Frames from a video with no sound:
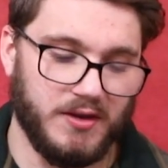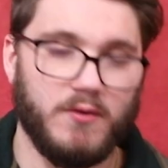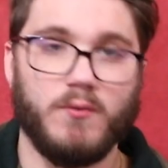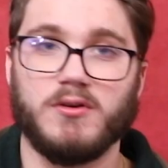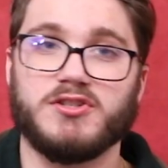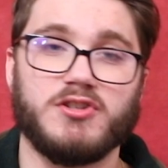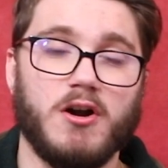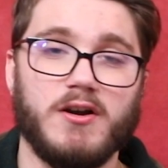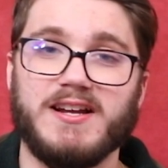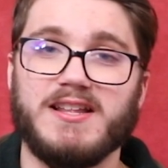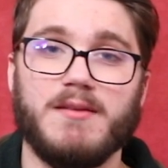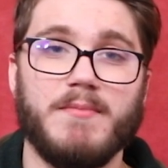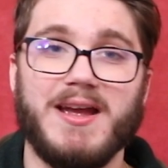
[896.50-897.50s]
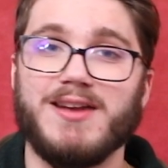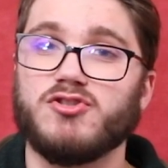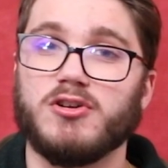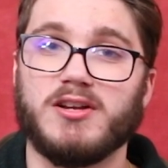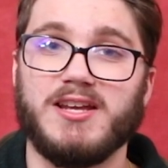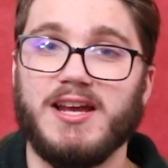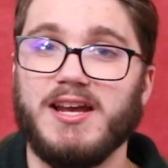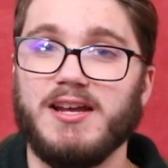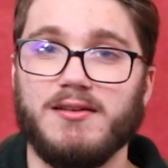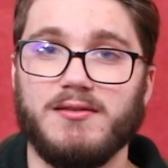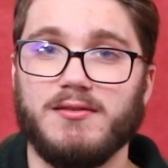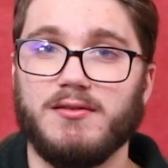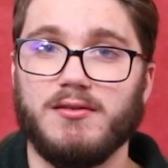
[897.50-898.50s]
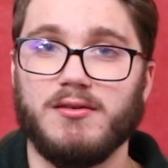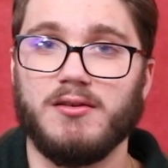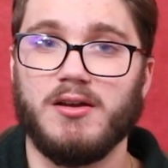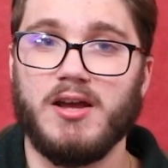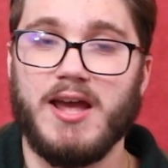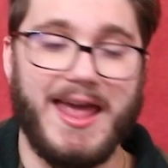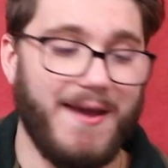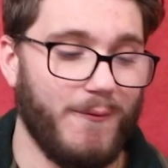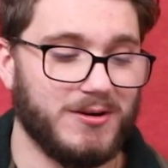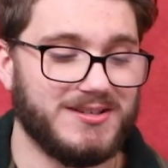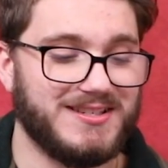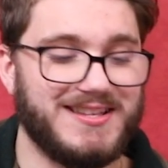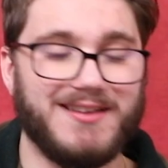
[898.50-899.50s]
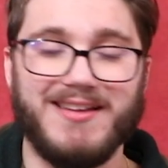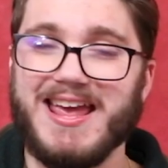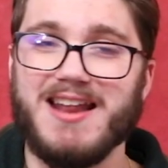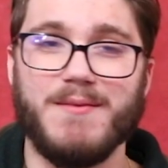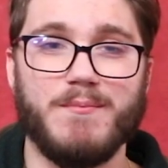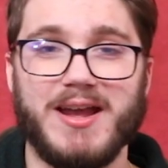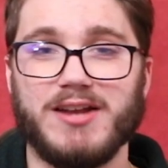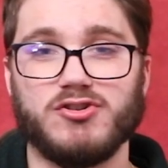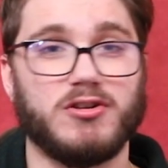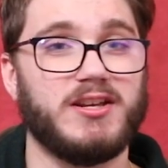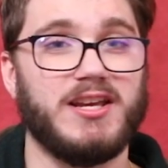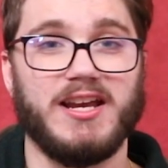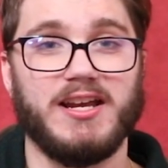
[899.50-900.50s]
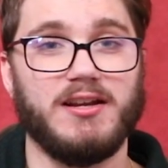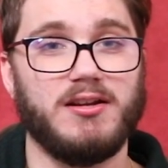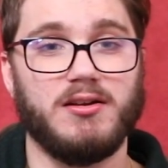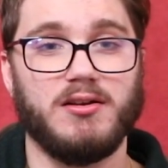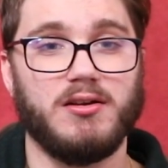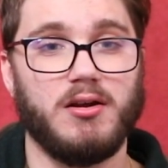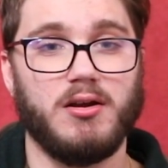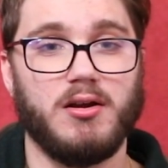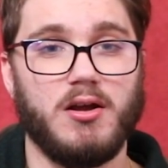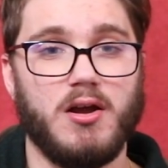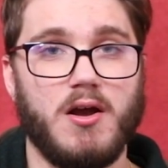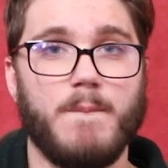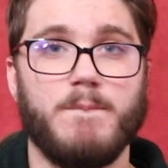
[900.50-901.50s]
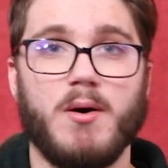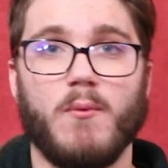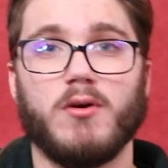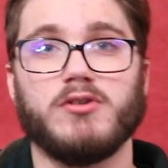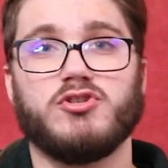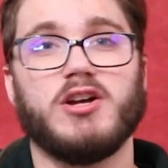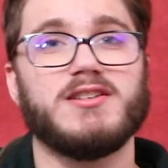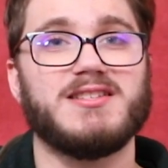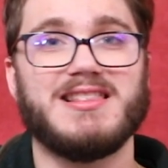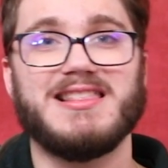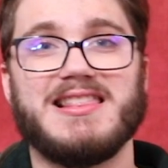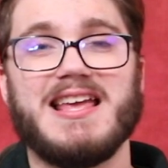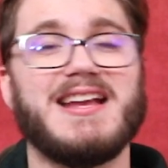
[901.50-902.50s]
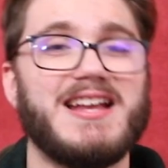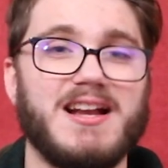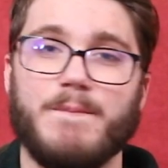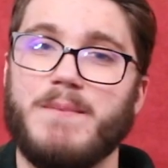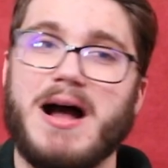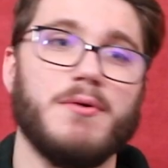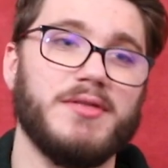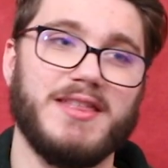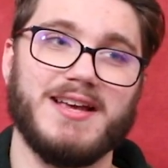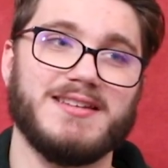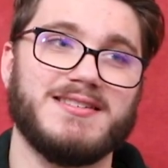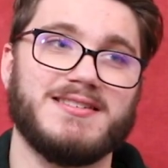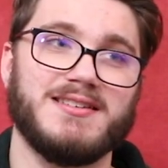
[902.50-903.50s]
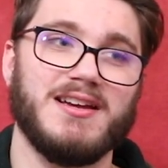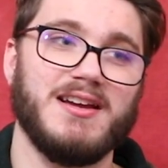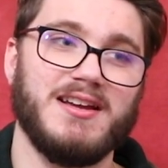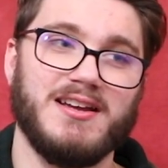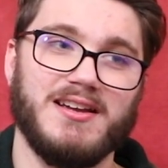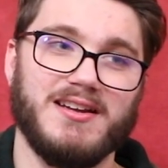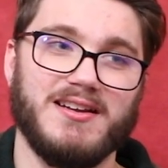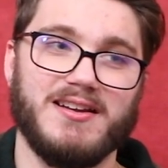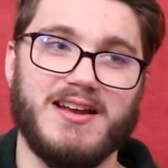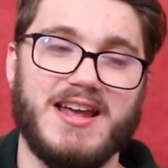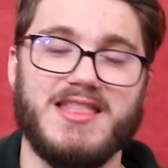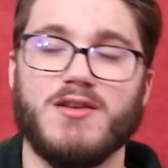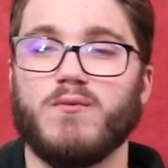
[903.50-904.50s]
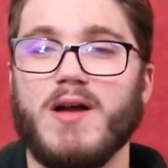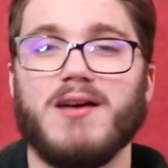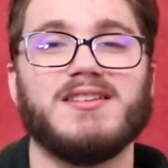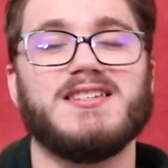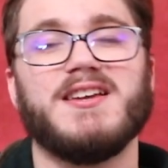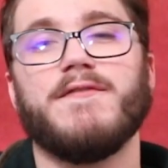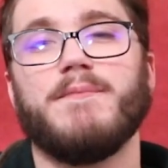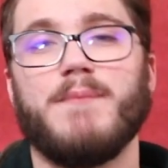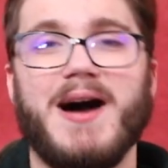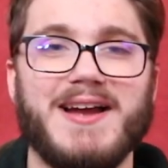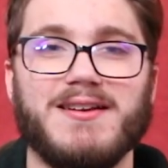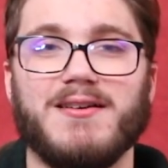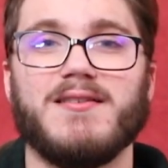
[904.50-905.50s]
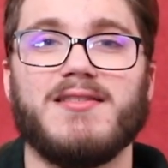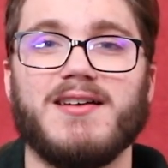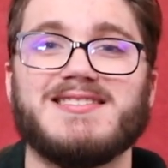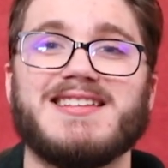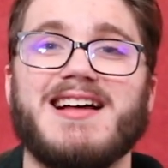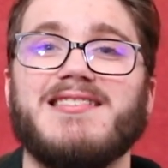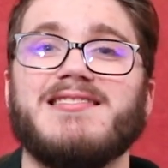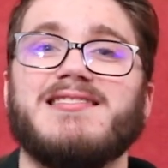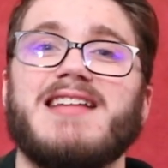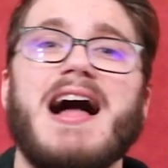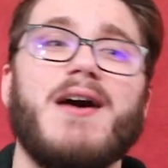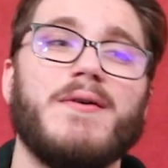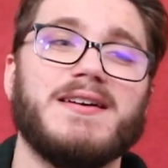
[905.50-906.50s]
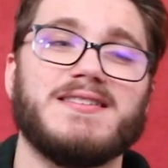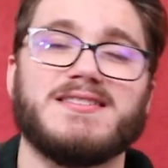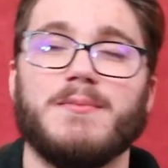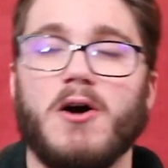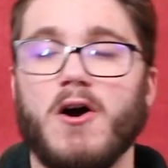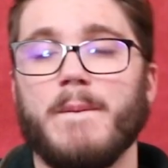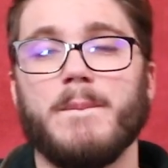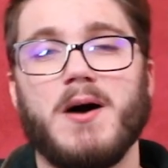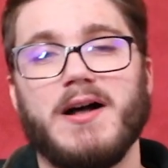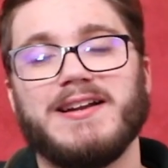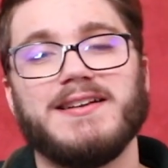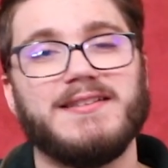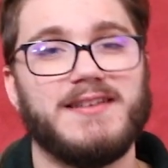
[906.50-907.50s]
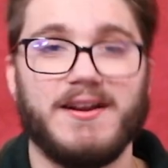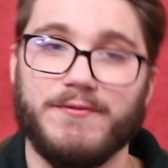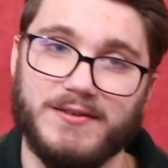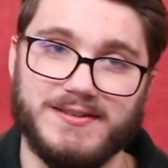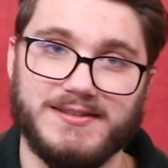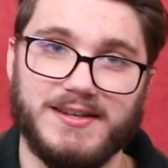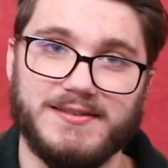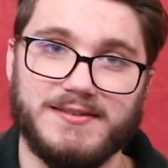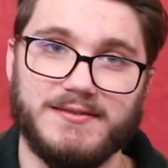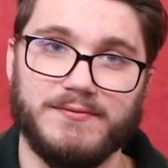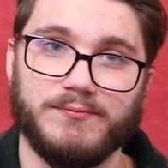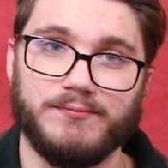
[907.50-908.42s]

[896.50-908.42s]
we're starting in the major key, and we're still in a major key, but we're just thinking about this in the relative minor, thus allowing some harmonic differences.